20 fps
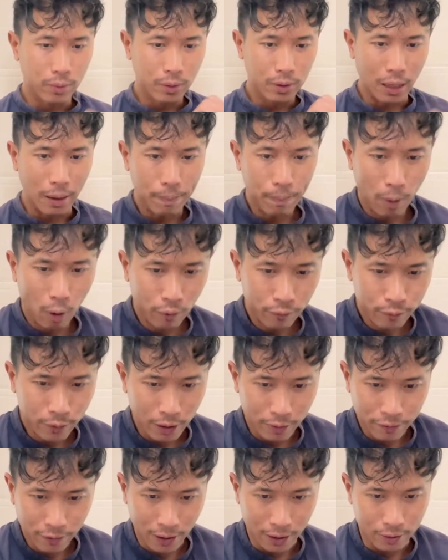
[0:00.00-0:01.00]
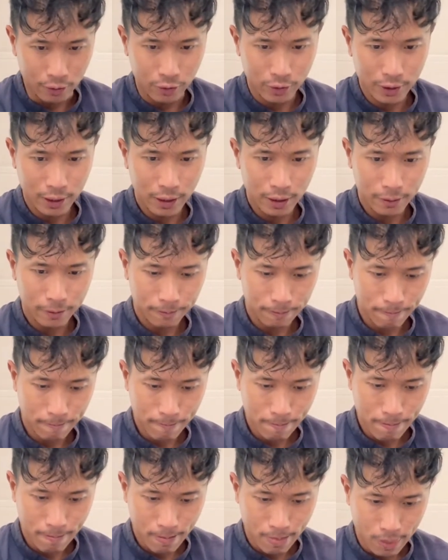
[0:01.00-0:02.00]
They both defend, you see.
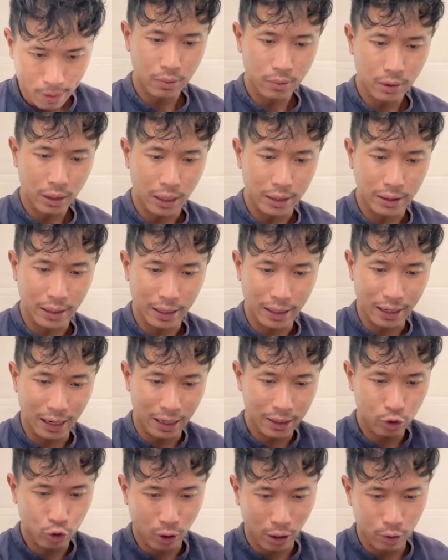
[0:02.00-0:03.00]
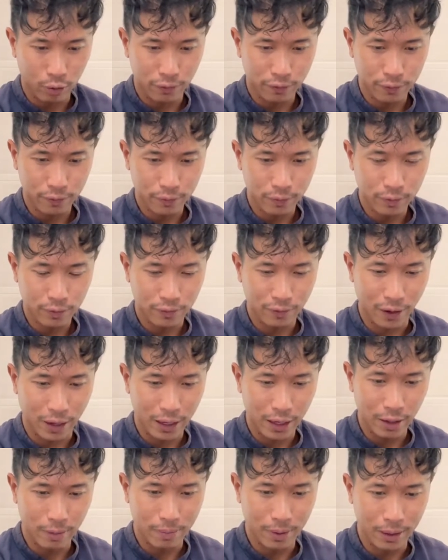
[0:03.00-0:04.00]
And that guy try to
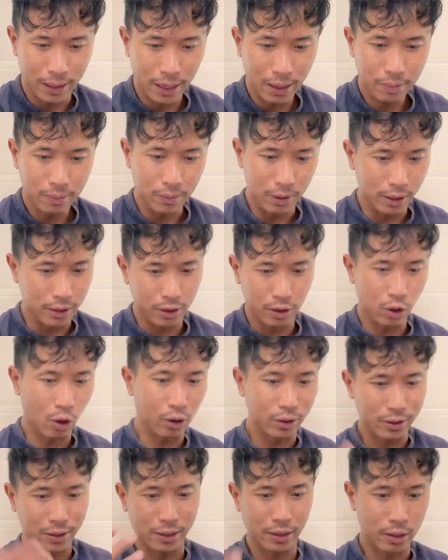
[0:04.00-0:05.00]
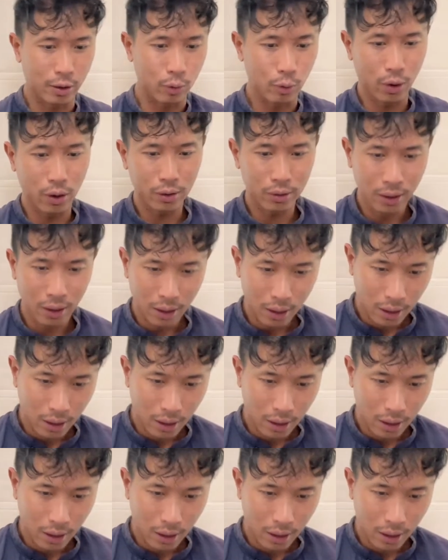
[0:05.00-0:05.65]
fight him again. His lock doesn't work.